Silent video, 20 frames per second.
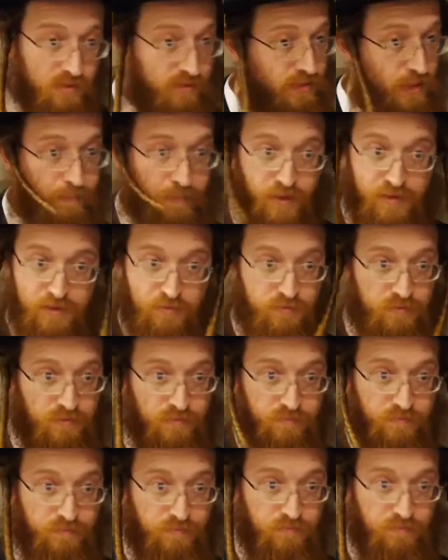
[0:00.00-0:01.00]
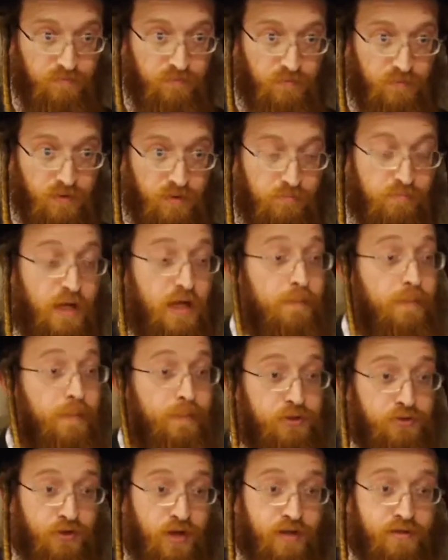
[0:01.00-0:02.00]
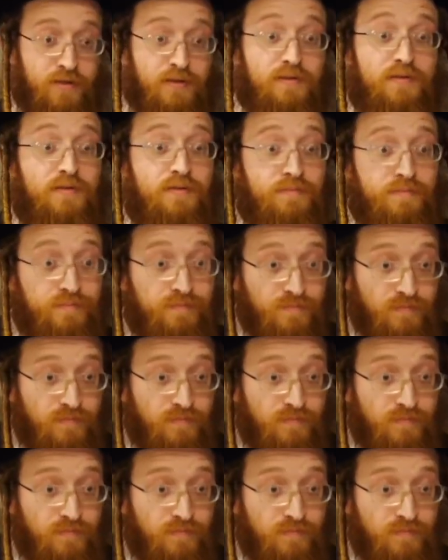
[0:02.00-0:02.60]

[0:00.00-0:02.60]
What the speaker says: It's not possible. Many people tried this.